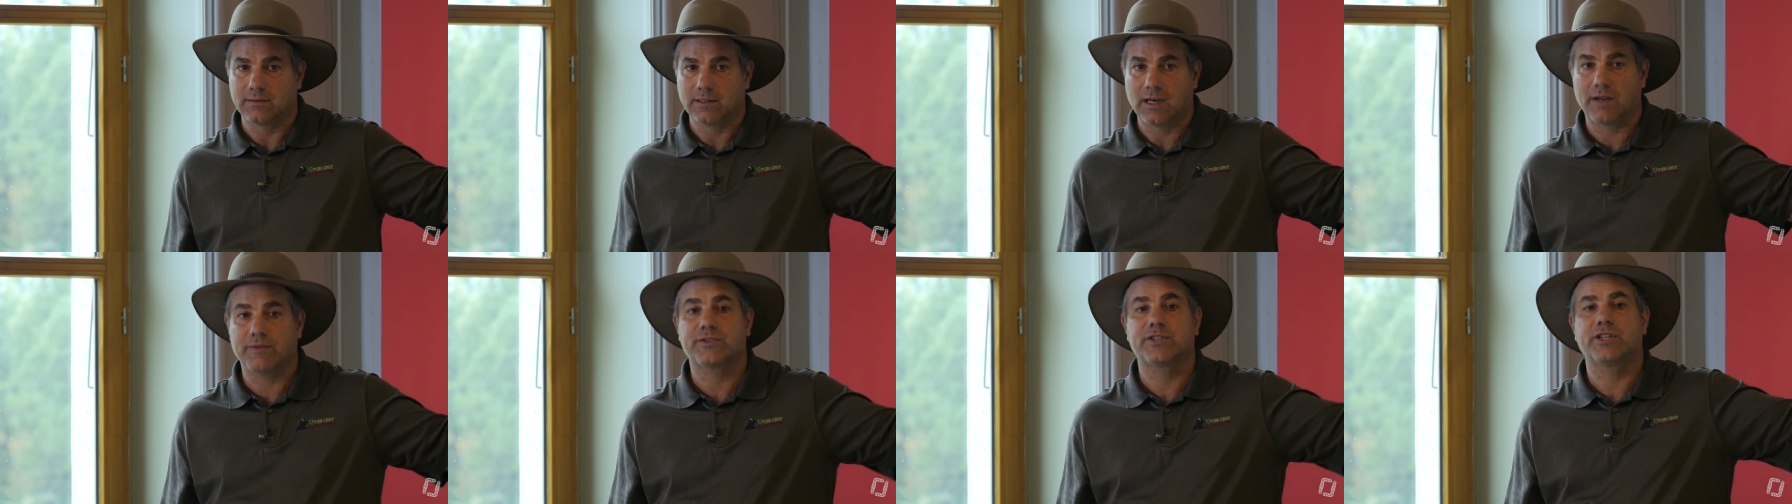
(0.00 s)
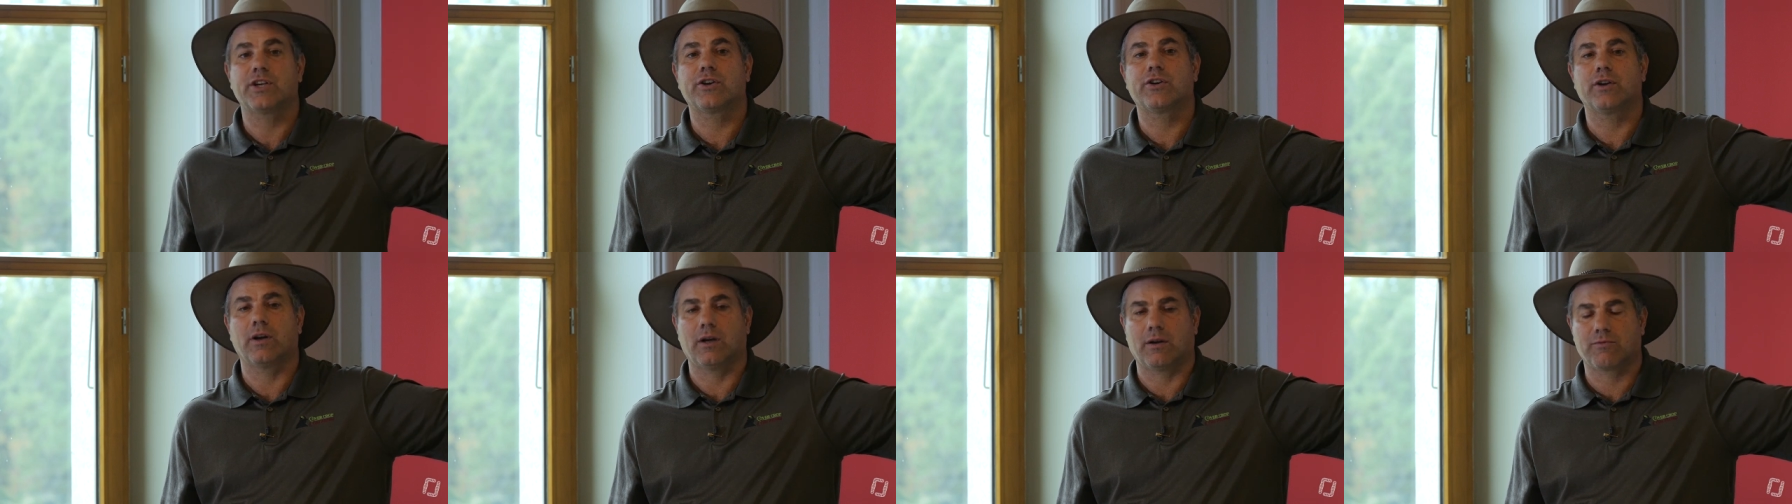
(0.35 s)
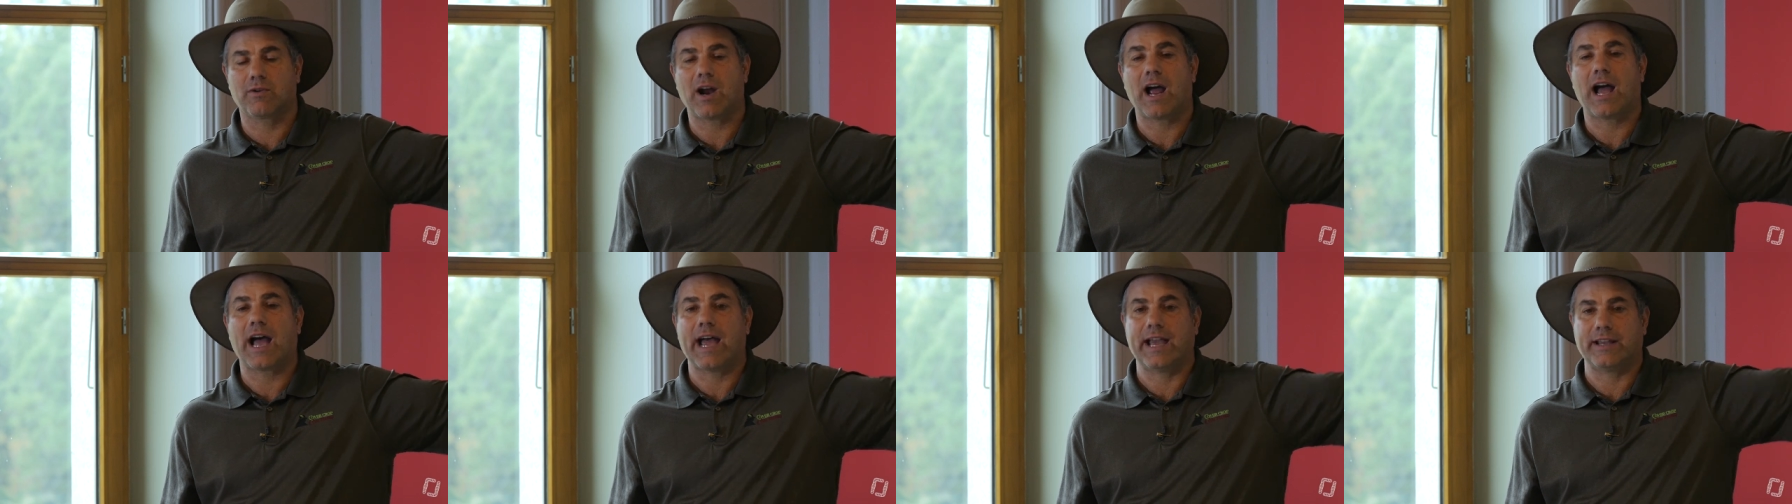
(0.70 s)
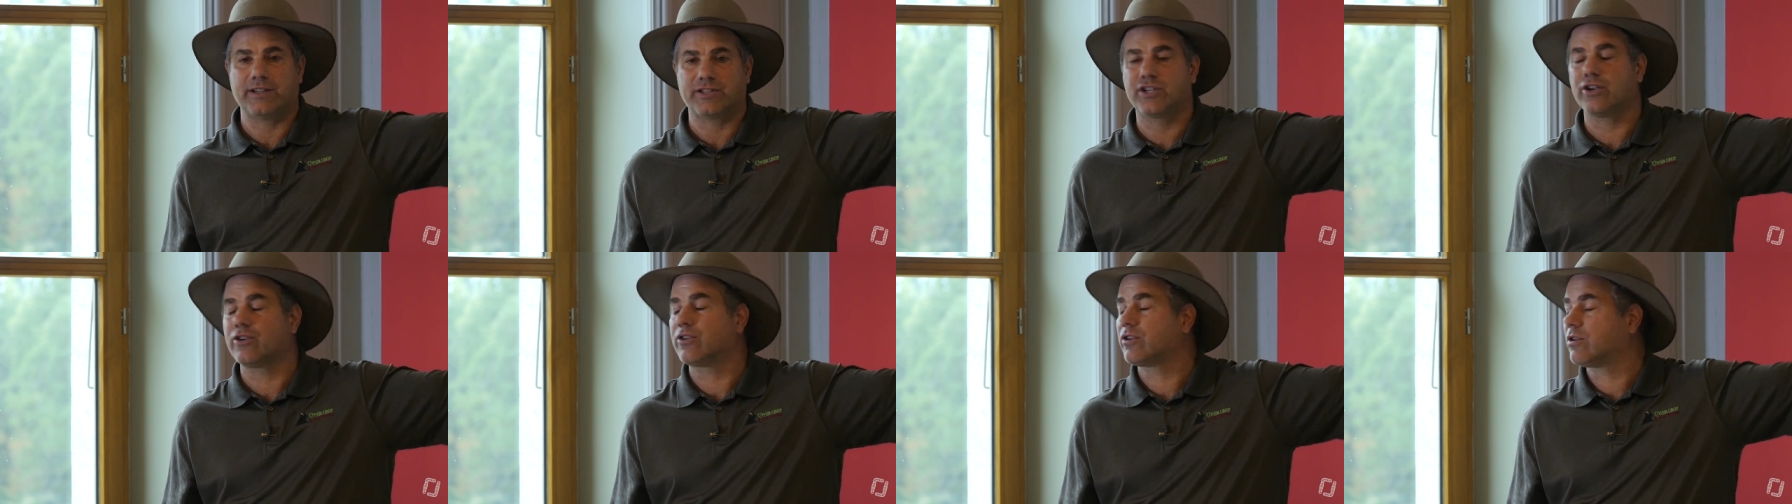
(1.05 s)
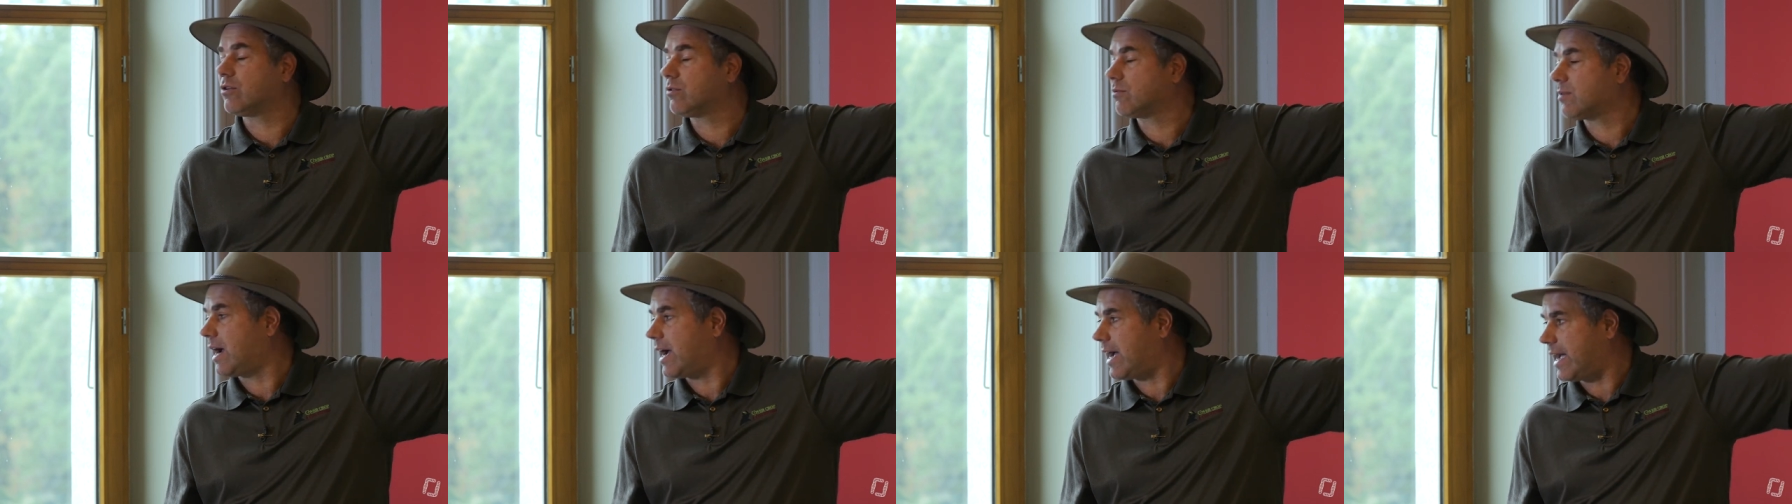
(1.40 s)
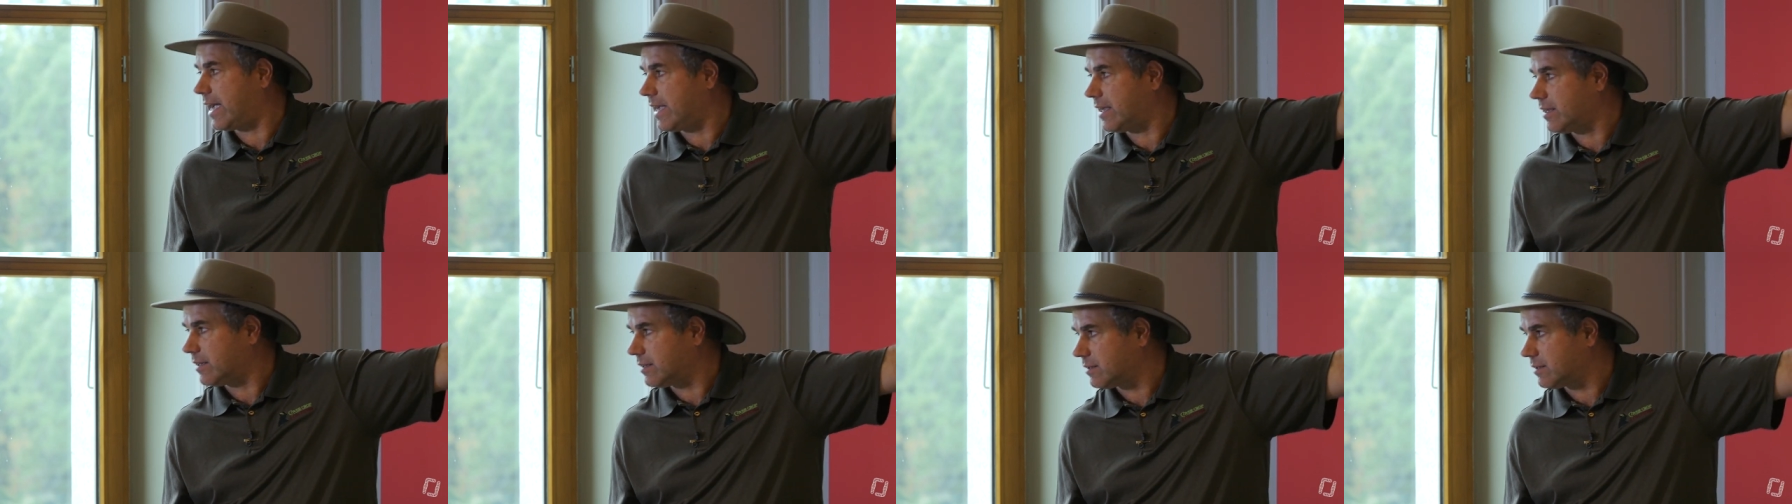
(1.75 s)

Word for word: Of rye, cereal rye.